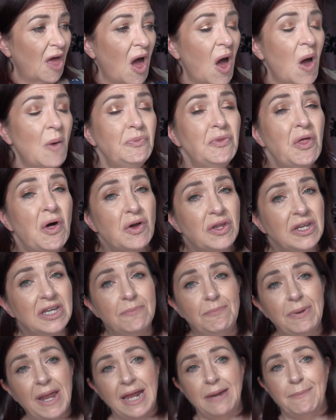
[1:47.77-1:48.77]
I'm not going to
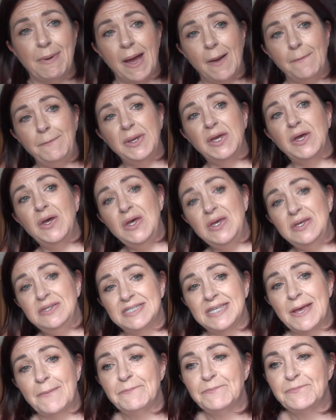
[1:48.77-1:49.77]
complain about
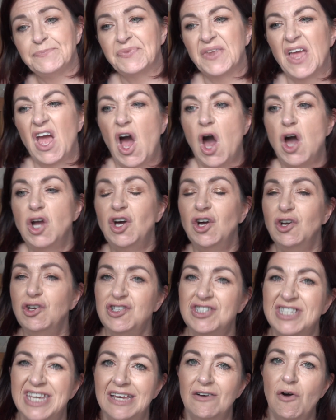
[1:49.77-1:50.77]
because I got a
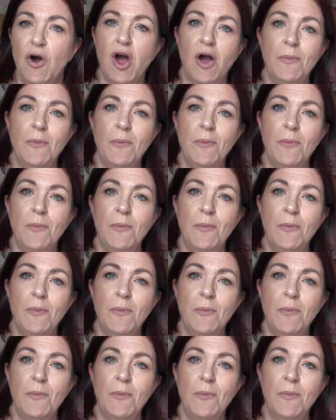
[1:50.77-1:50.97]
good deal.